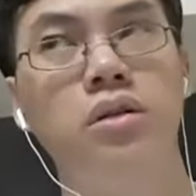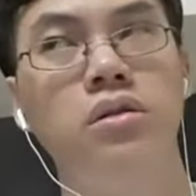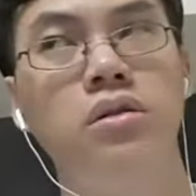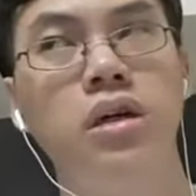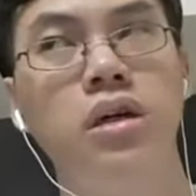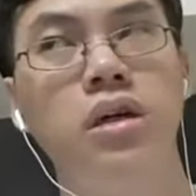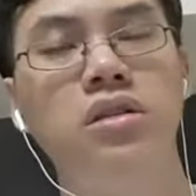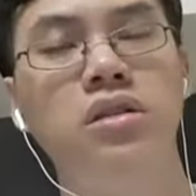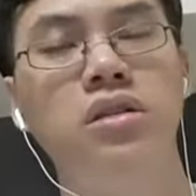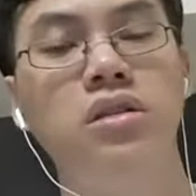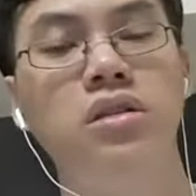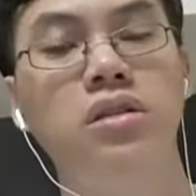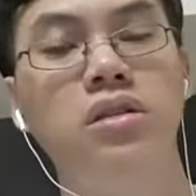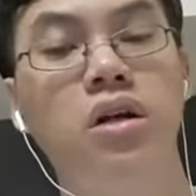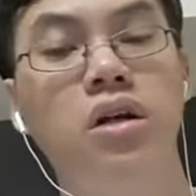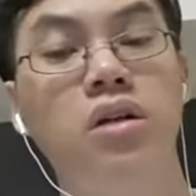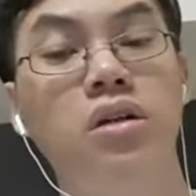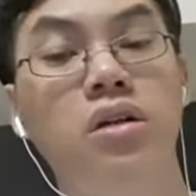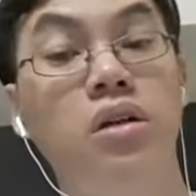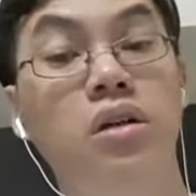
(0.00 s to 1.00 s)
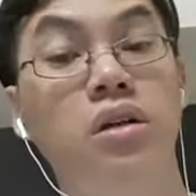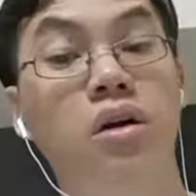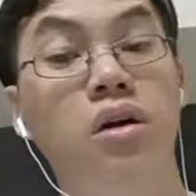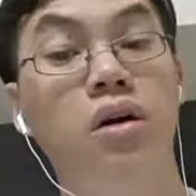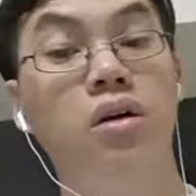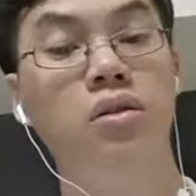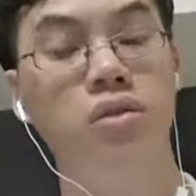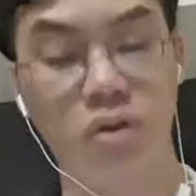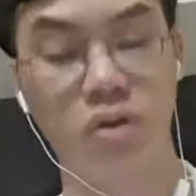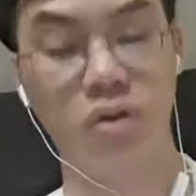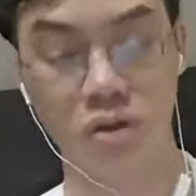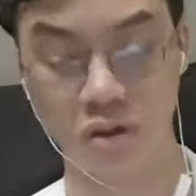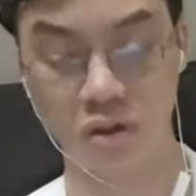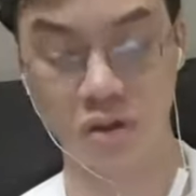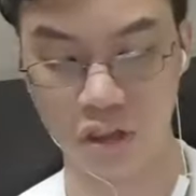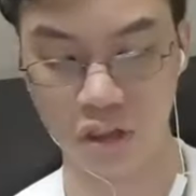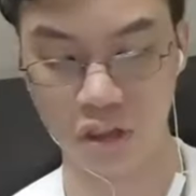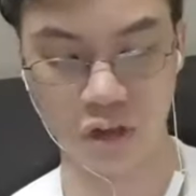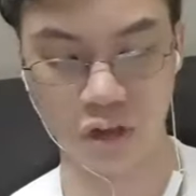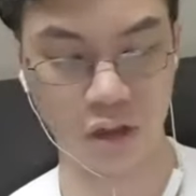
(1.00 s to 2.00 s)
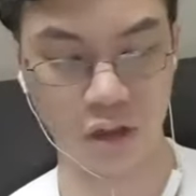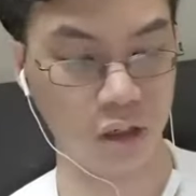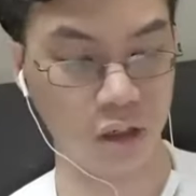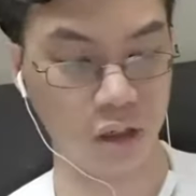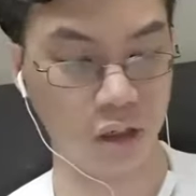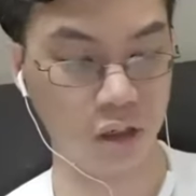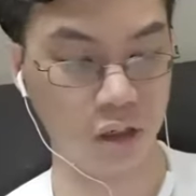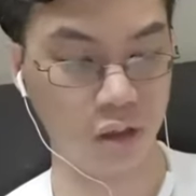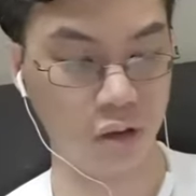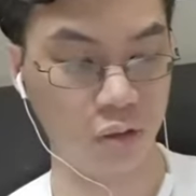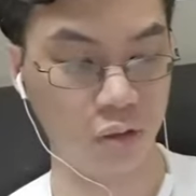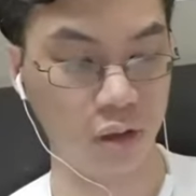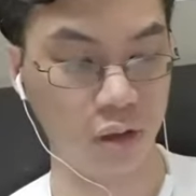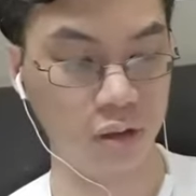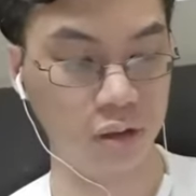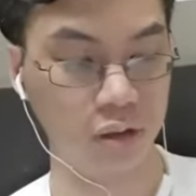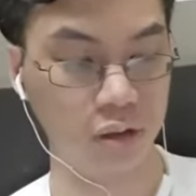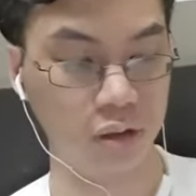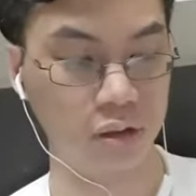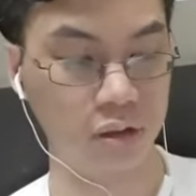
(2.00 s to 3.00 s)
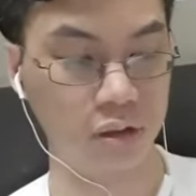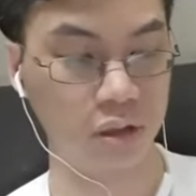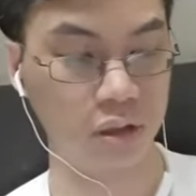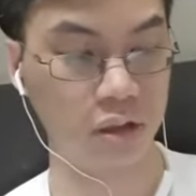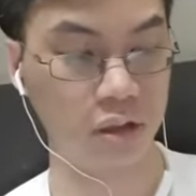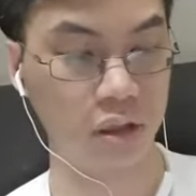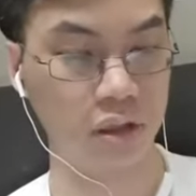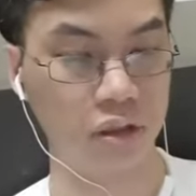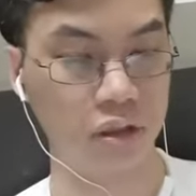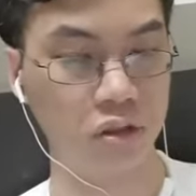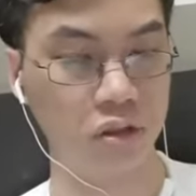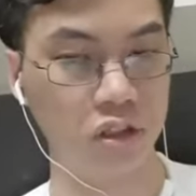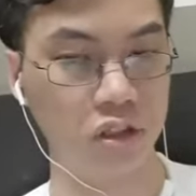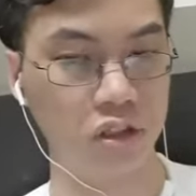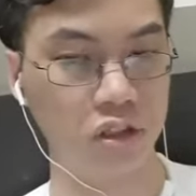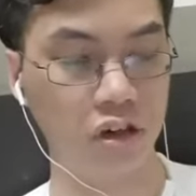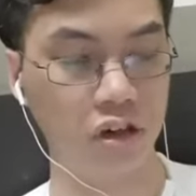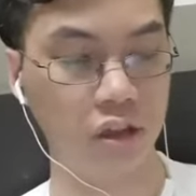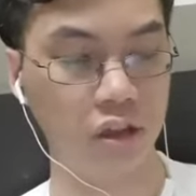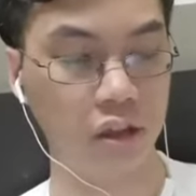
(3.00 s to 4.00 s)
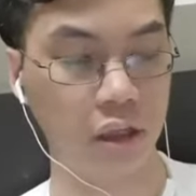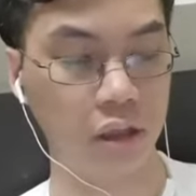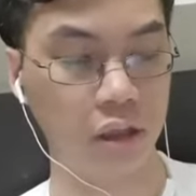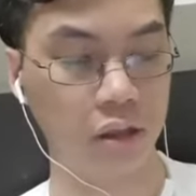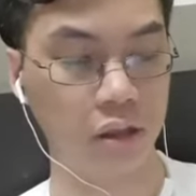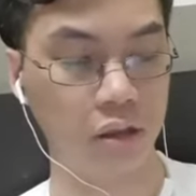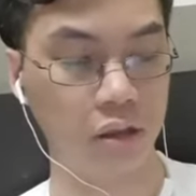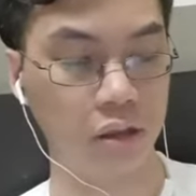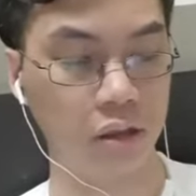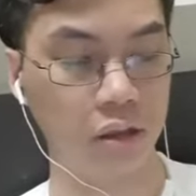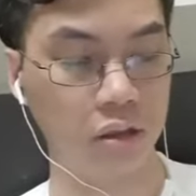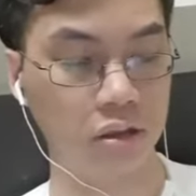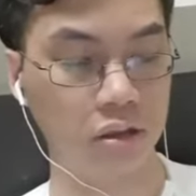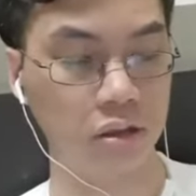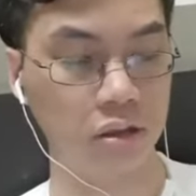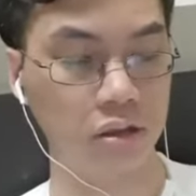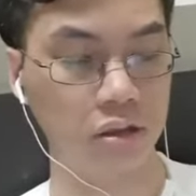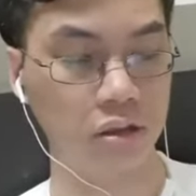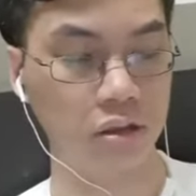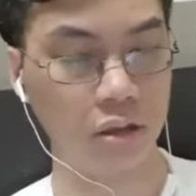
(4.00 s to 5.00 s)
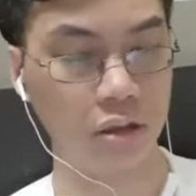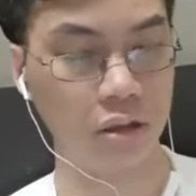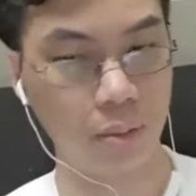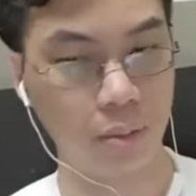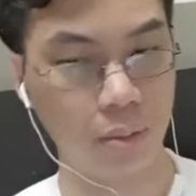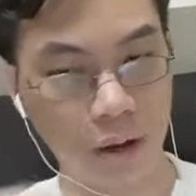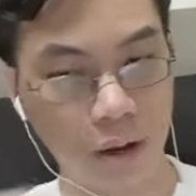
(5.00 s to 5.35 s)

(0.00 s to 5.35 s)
That's not a lot considering uh, 1d6 and considering that uh, some hit,